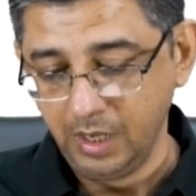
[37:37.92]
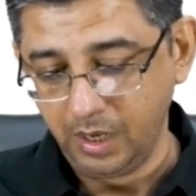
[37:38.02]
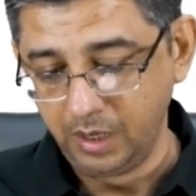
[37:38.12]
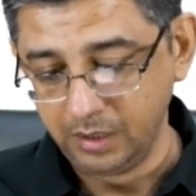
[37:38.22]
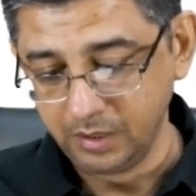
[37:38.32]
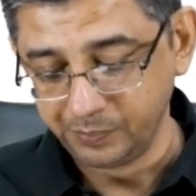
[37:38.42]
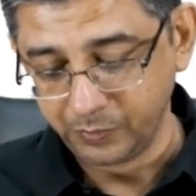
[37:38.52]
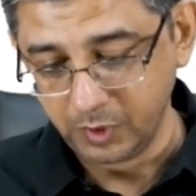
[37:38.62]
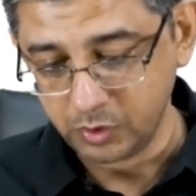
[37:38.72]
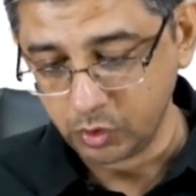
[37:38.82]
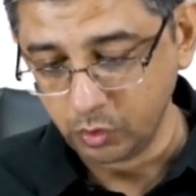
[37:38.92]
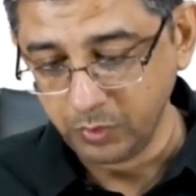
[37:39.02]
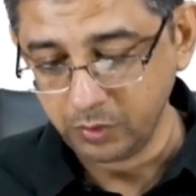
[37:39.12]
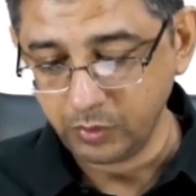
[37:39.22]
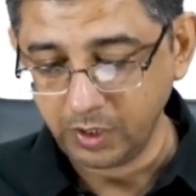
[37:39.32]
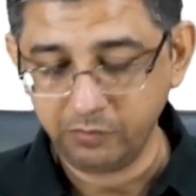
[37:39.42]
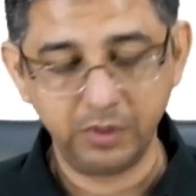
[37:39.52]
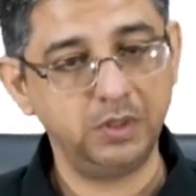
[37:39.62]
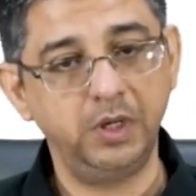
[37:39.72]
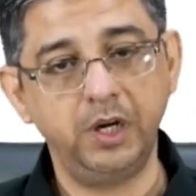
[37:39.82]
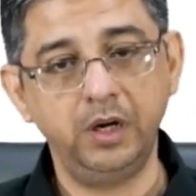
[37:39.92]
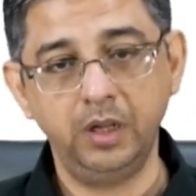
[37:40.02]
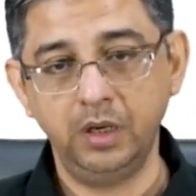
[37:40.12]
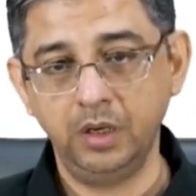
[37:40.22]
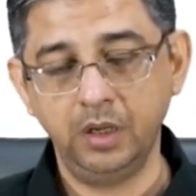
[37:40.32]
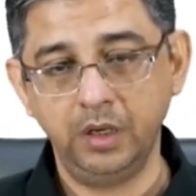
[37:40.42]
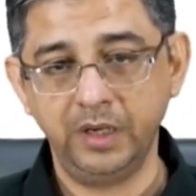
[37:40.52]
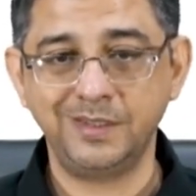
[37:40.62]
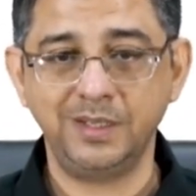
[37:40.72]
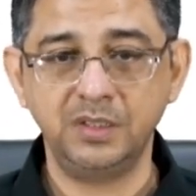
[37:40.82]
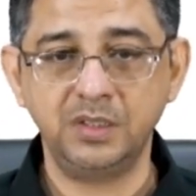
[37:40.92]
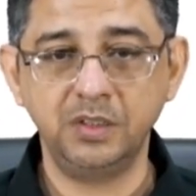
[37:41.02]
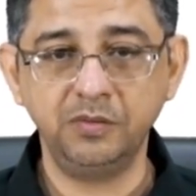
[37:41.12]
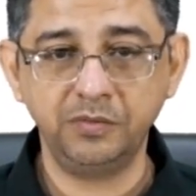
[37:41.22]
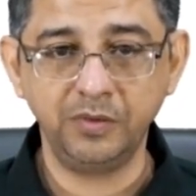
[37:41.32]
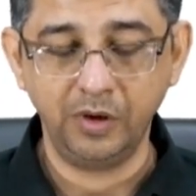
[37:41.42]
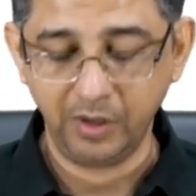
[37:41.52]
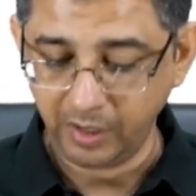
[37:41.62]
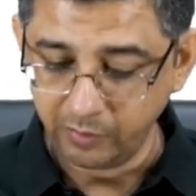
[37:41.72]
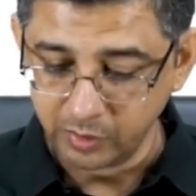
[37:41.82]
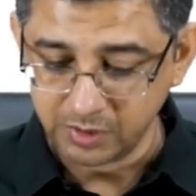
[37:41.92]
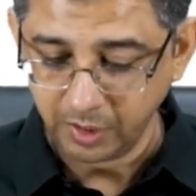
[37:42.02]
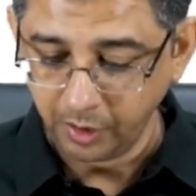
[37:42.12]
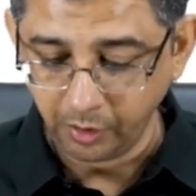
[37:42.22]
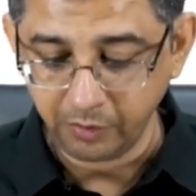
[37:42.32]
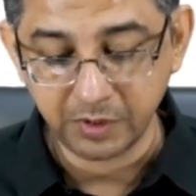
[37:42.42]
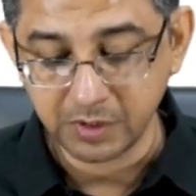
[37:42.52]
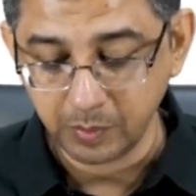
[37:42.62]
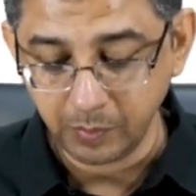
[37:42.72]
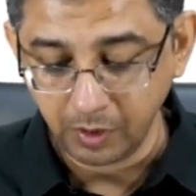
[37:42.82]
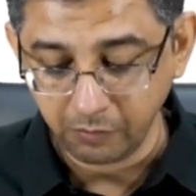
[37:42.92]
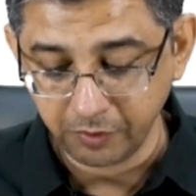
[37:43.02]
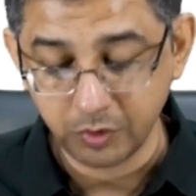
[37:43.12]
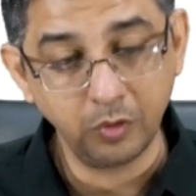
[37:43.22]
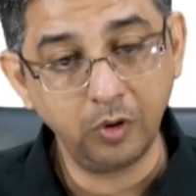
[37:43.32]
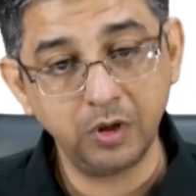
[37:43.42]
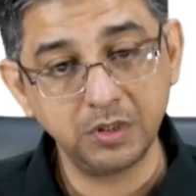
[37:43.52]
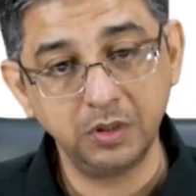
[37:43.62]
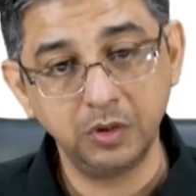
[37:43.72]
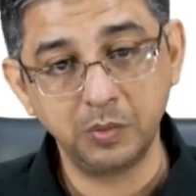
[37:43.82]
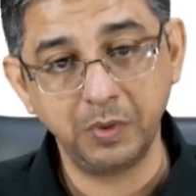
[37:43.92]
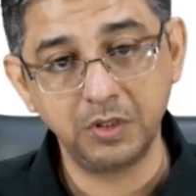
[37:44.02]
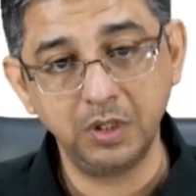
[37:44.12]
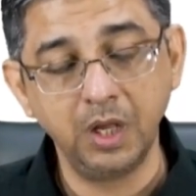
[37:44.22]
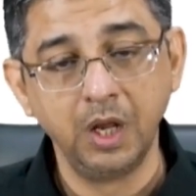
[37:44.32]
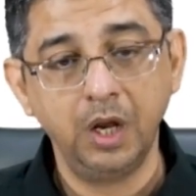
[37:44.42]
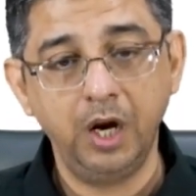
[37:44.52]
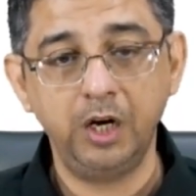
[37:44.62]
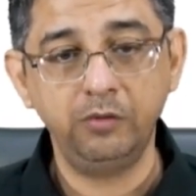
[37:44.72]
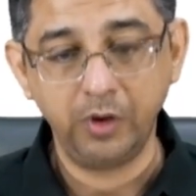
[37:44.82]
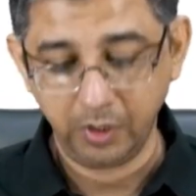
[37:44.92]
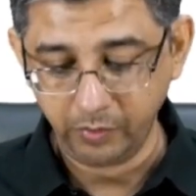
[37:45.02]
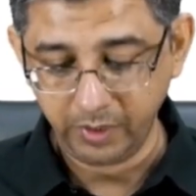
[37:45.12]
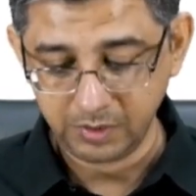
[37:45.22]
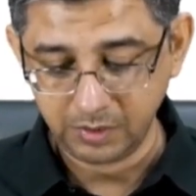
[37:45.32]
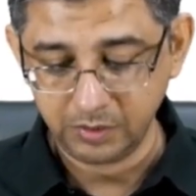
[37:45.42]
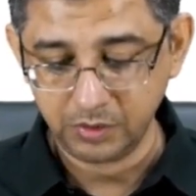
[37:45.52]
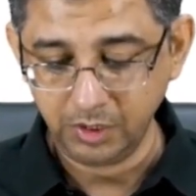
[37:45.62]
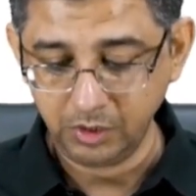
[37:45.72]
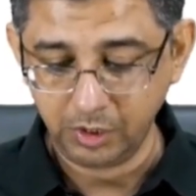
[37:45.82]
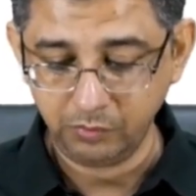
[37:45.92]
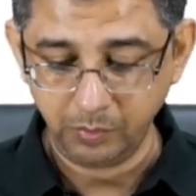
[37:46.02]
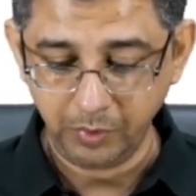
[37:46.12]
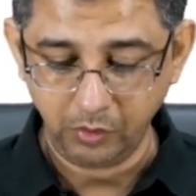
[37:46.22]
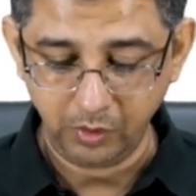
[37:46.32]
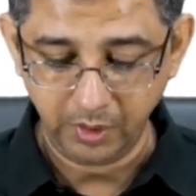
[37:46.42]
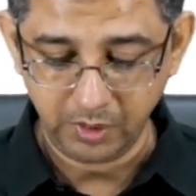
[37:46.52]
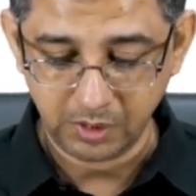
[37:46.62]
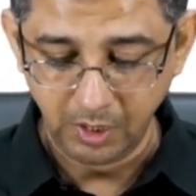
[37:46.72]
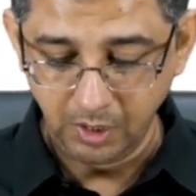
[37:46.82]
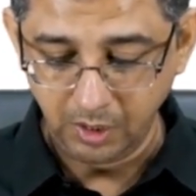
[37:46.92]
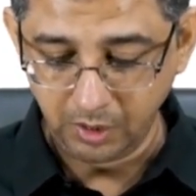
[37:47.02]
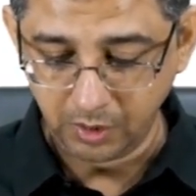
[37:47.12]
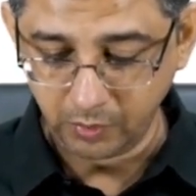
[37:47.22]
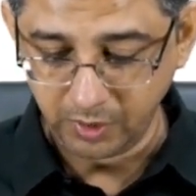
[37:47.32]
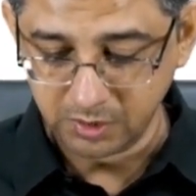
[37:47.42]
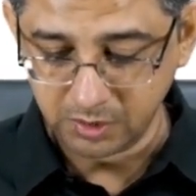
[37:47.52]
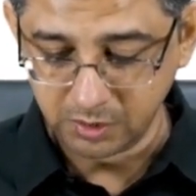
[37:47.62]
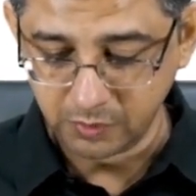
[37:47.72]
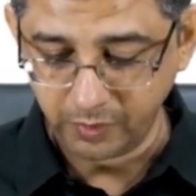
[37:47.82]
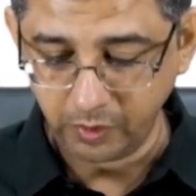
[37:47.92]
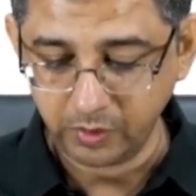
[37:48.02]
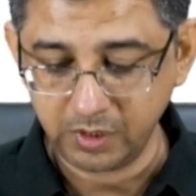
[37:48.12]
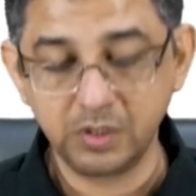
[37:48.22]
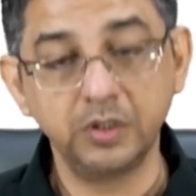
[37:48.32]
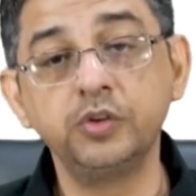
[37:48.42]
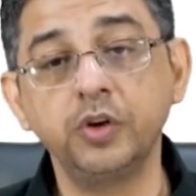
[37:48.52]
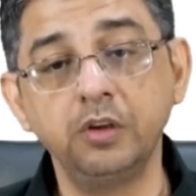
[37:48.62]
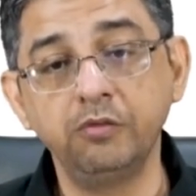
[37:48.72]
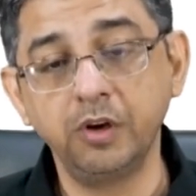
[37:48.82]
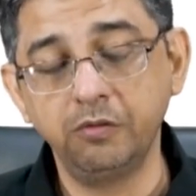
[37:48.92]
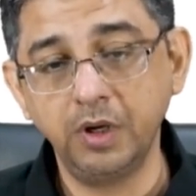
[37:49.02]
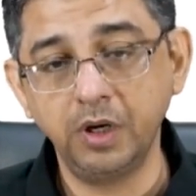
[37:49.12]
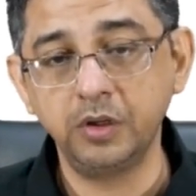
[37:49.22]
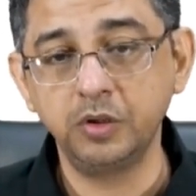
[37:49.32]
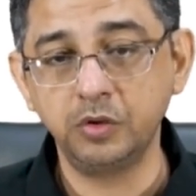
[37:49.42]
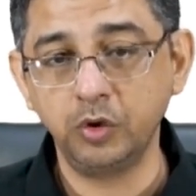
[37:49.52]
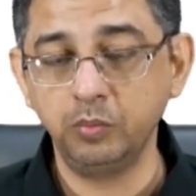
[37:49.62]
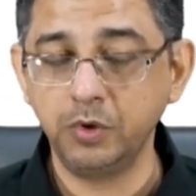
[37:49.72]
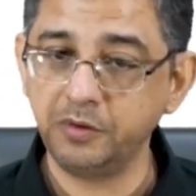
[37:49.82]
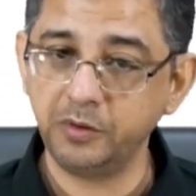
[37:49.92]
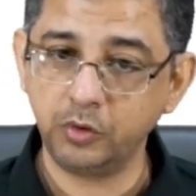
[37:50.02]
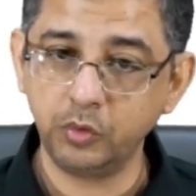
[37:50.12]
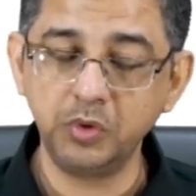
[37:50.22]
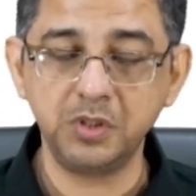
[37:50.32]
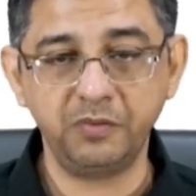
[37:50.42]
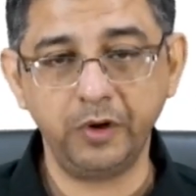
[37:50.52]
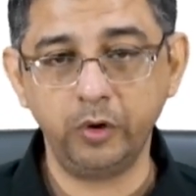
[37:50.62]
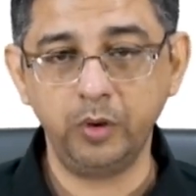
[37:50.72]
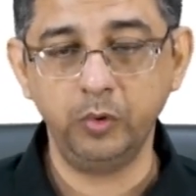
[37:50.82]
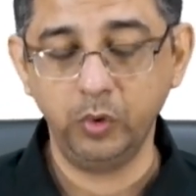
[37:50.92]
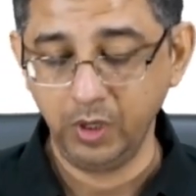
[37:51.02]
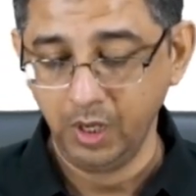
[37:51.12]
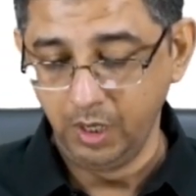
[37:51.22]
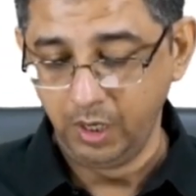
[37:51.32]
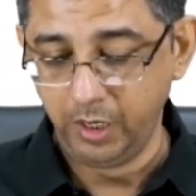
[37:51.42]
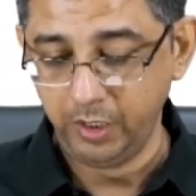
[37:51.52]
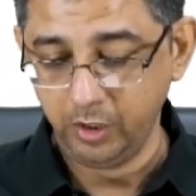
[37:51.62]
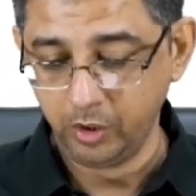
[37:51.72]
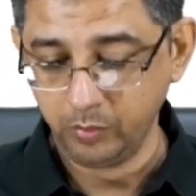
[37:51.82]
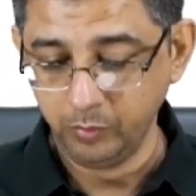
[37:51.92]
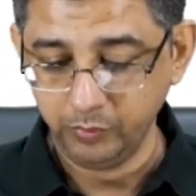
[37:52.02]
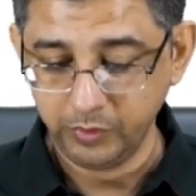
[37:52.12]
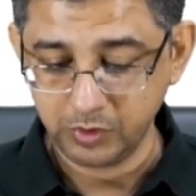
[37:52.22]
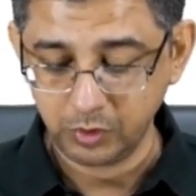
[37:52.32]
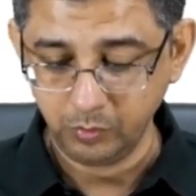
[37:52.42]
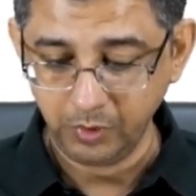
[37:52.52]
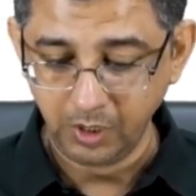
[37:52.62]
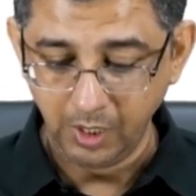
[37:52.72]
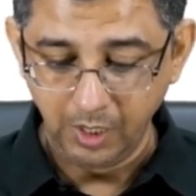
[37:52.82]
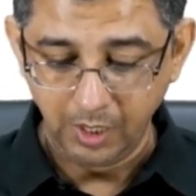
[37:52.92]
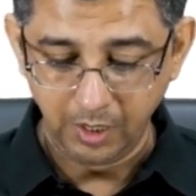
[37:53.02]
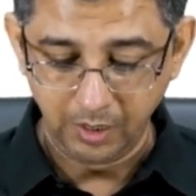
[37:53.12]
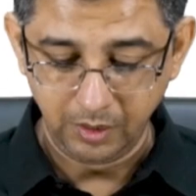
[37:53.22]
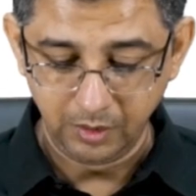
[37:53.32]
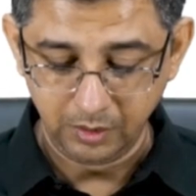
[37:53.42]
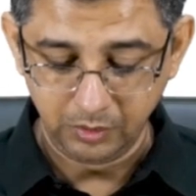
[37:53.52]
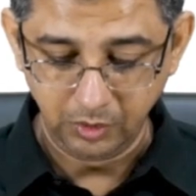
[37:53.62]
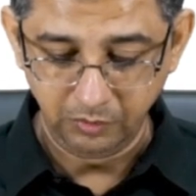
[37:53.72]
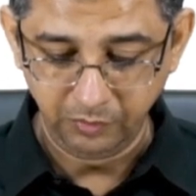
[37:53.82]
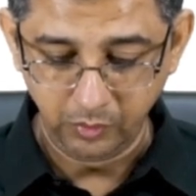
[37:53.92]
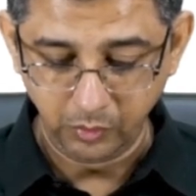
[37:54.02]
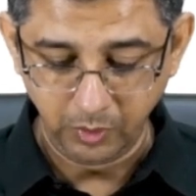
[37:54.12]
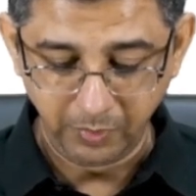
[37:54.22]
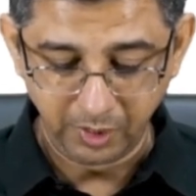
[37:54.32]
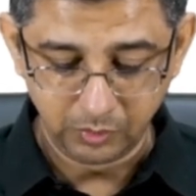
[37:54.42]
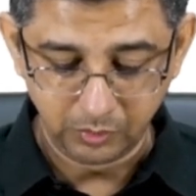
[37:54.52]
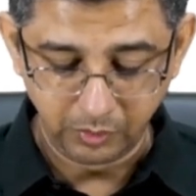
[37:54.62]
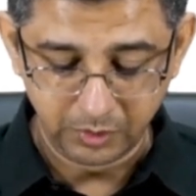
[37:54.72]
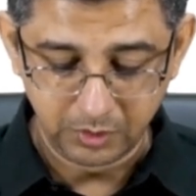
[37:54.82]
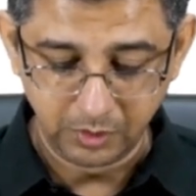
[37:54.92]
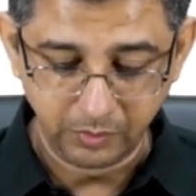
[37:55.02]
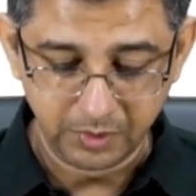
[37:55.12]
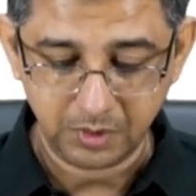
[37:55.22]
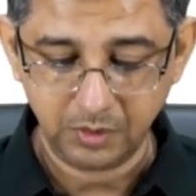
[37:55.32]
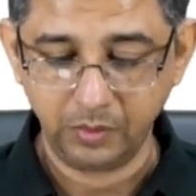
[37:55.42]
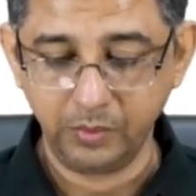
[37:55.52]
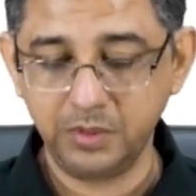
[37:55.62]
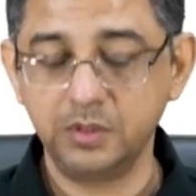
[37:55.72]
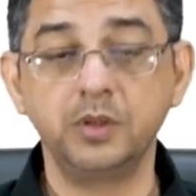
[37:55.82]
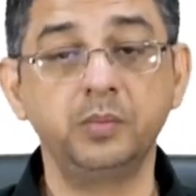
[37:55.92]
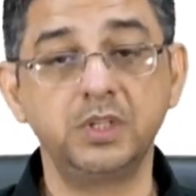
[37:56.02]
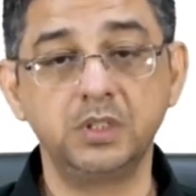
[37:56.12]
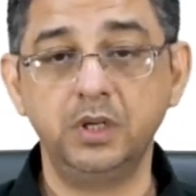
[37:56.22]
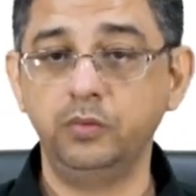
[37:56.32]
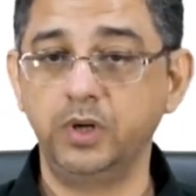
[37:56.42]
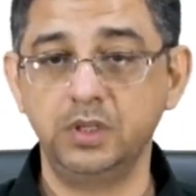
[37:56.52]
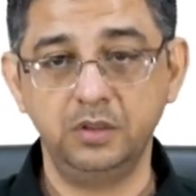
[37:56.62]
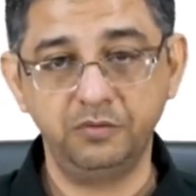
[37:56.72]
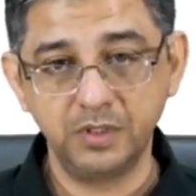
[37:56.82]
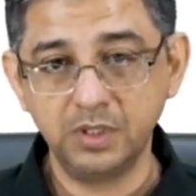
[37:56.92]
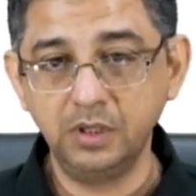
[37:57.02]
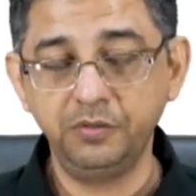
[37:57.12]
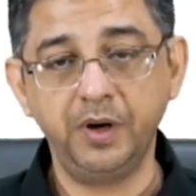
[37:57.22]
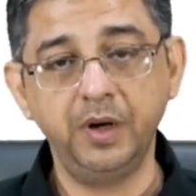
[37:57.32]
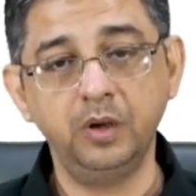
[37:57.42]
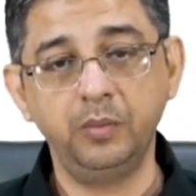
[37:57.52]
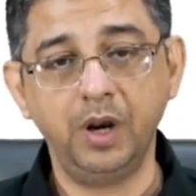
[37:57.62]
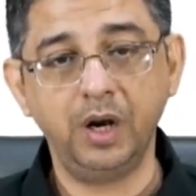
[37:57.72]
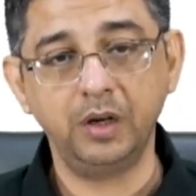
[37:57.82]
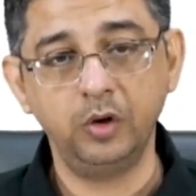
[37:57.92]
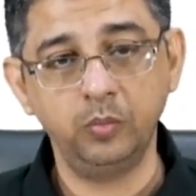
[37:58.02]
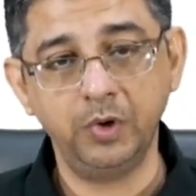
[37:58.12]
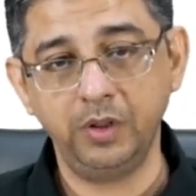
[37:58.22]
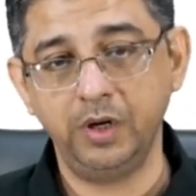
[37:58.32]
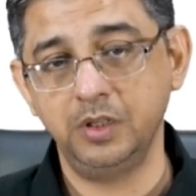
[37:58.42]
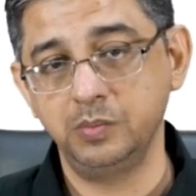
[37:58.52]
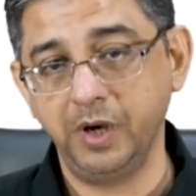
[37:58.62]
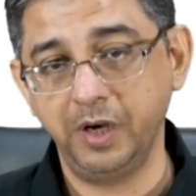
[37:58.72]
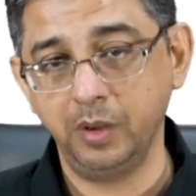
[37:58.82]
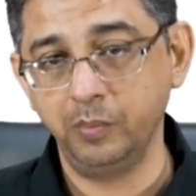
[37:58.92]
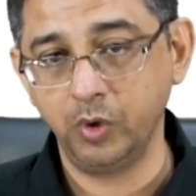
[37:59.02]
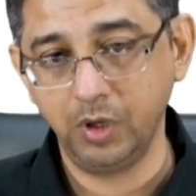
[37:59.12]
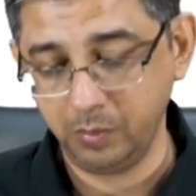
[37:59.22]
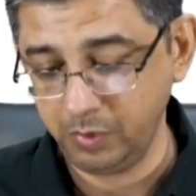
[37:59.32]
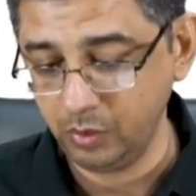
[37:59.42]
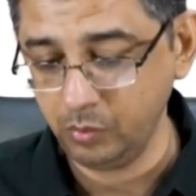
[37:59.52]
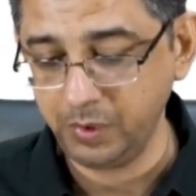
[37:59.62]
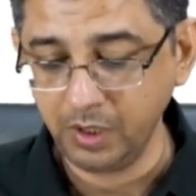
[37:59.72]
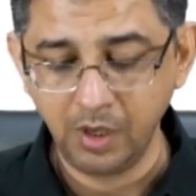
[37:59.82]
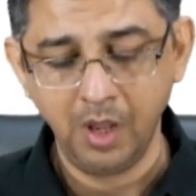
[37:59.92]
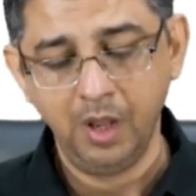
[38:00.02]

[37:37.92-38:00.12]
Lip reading: and this tumor would have resulted in extensive, or I would say irreversible, visual loss in this patient, and would require a surgery that would be called as a transsphenoidal surgery, where we hit this tumor through the sphenoid bone and remove this tumor. And therefore, going back to the original question, the question simply said, what is the physical finding of prolactinoma? That is bitemporal hemianopia.